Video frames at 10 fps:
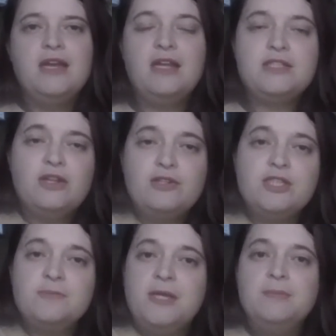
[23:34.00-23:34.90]
And it's not
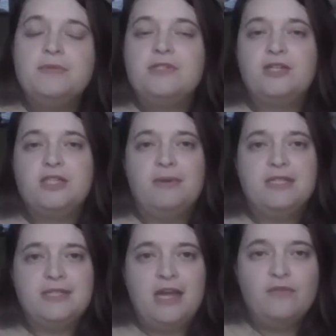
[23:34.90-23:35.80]
just people such as
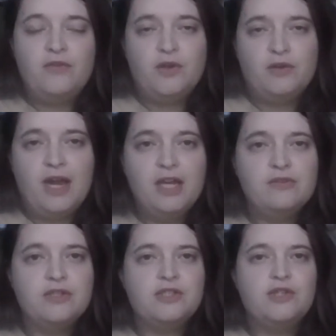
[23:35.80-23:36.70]
myself who are
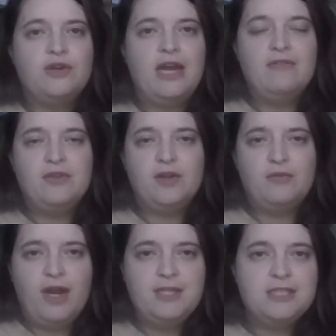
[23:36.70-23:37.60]
Irish who are having their
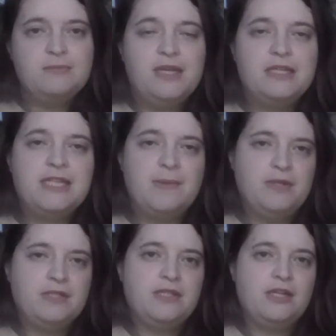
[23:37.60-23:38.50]
rights to be
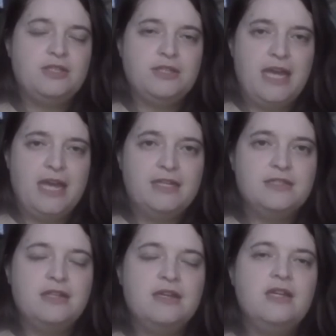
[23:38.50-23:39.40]
accepted as such denied,